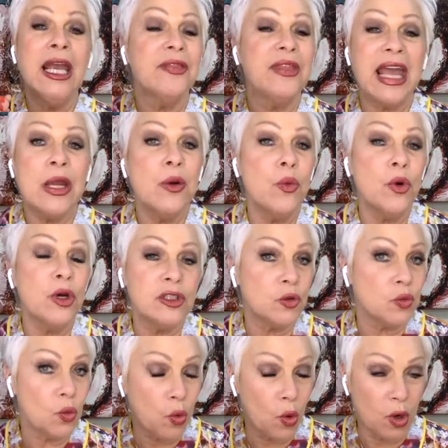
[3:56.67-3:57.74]
They
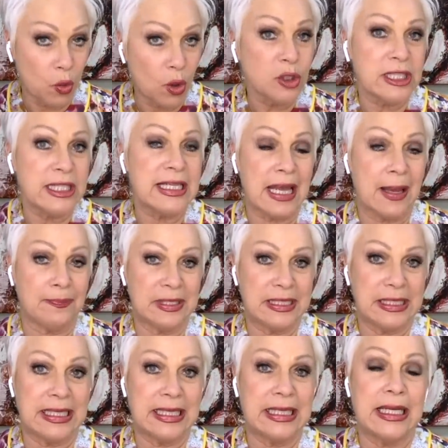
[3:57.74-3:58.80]
weren't wanting that
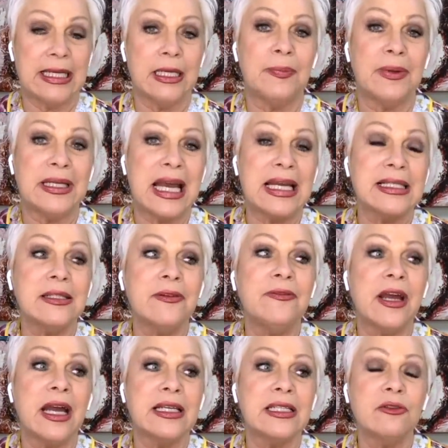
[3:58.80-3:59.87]
particularly, but as,
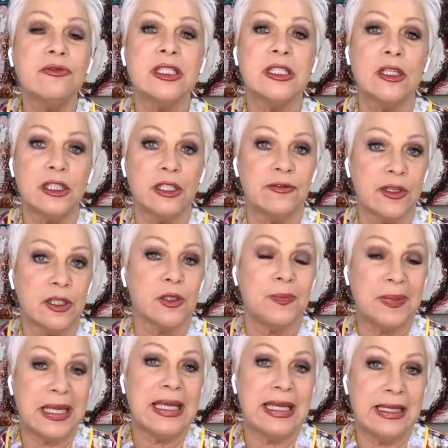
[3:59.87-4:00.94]
the, as a result of us
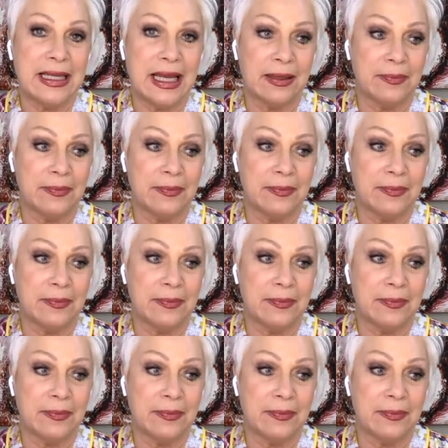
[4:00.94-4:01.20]
being in